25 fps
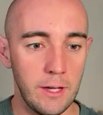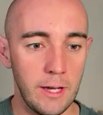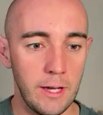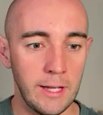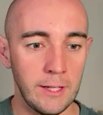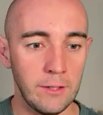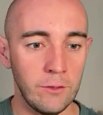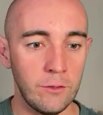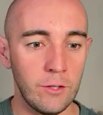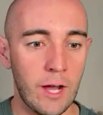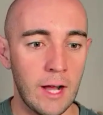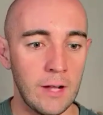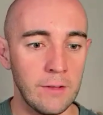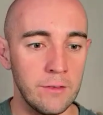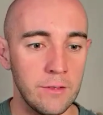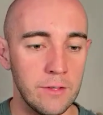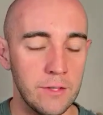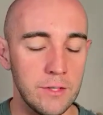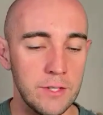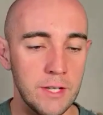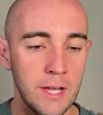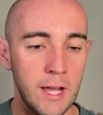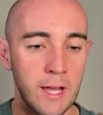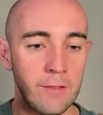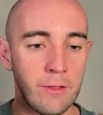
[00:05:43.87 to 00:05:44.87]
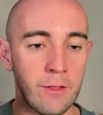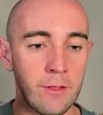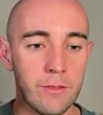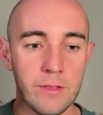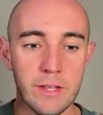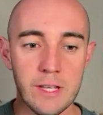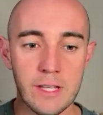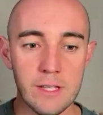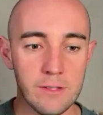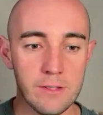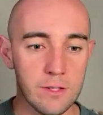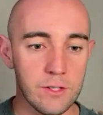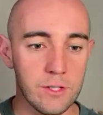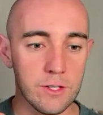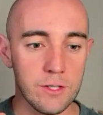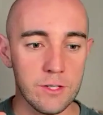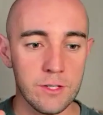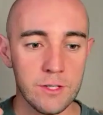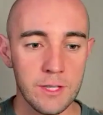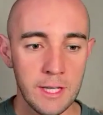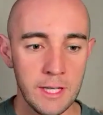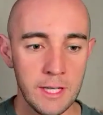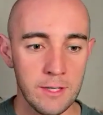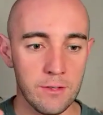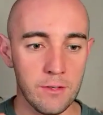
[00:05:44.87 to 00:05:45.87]
and to understand that these are just
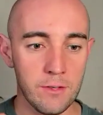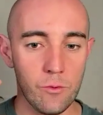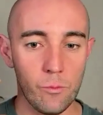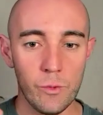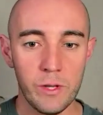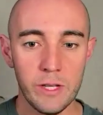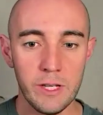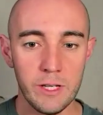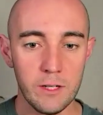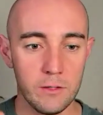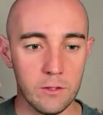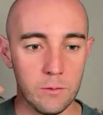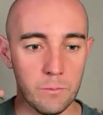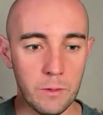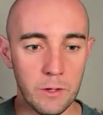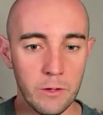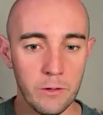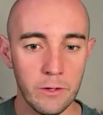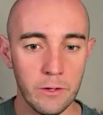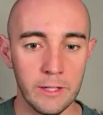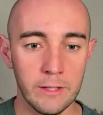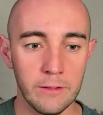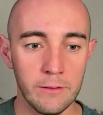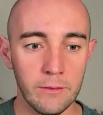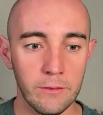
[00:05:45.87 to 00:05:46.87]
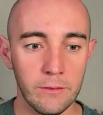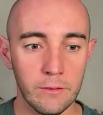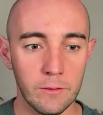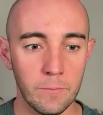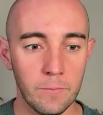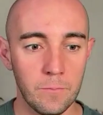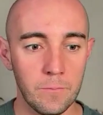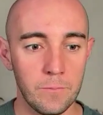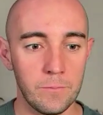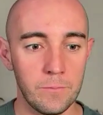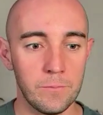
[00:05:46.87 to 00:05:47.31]
things that we experience.